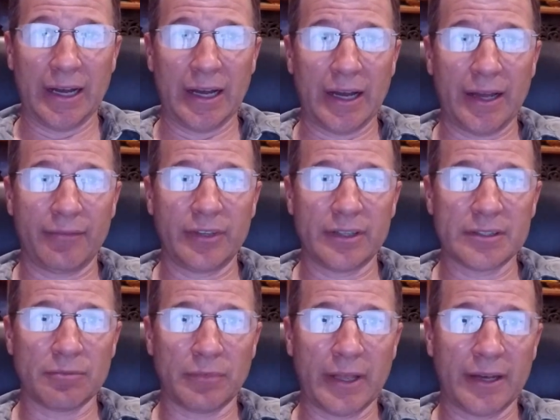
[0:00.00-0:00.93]
I've done
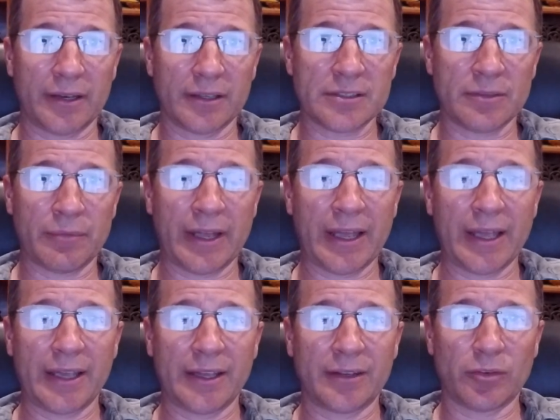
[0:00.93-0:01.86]
some landings in my
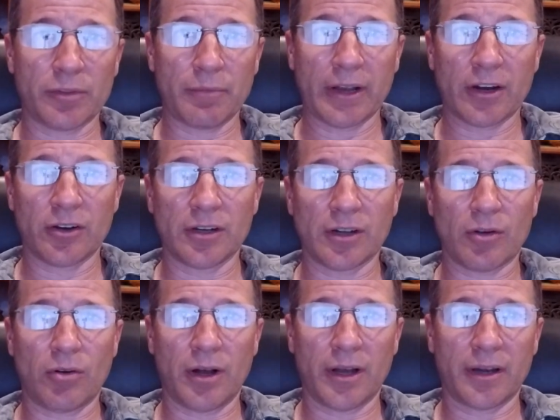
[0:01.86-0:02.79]
hand with my current
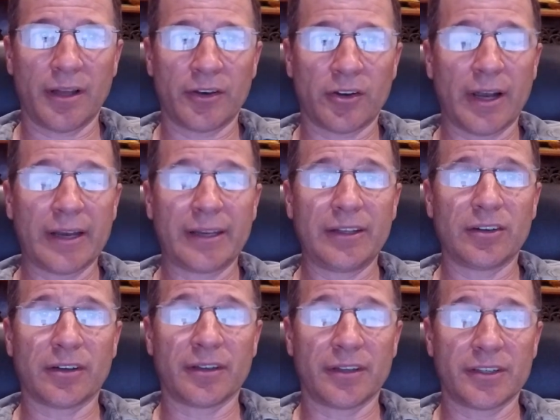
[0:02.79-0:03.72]
quad under ideal
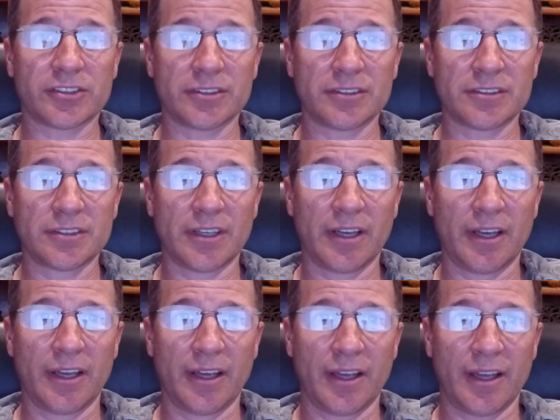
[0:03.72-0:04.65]
conditions,
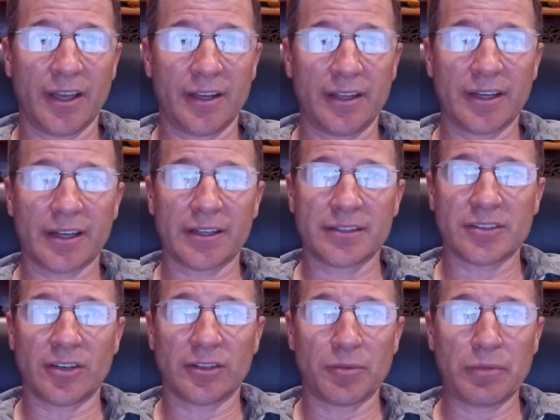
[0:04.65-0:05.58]
and it can
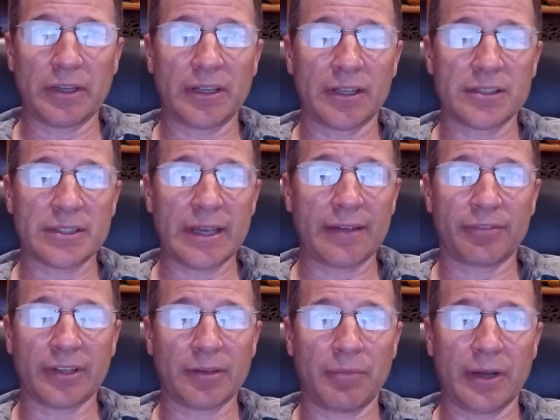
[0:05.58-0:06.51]
certainly be done
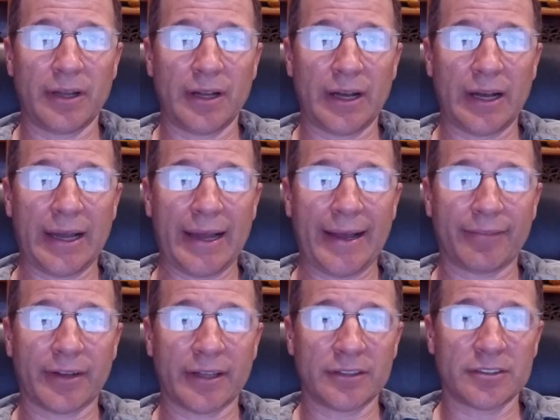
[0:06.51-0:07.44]
safely, but I
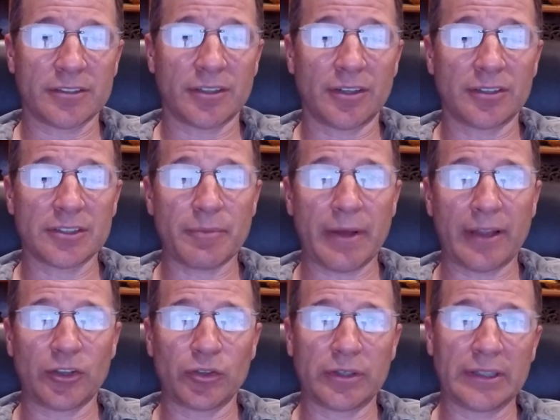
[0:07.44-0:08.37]
have concerns about
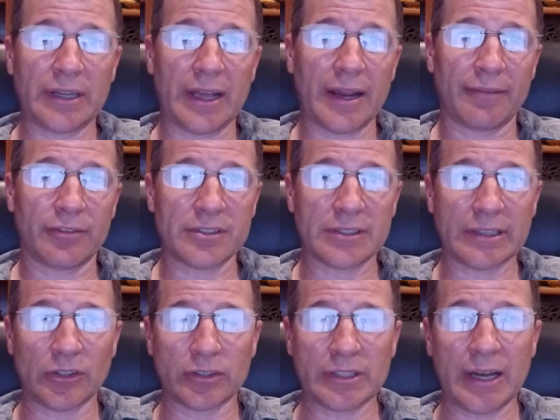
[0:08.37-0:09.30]
doing it every
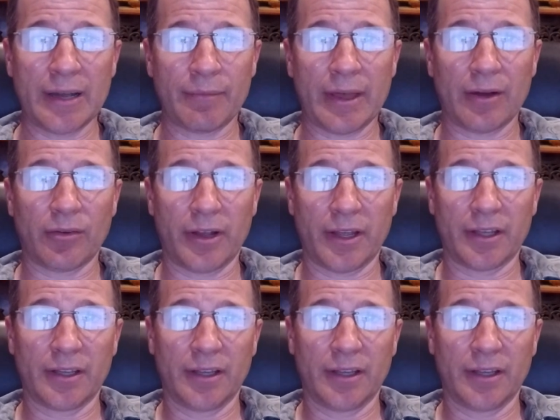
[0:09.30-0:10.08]
single time that way.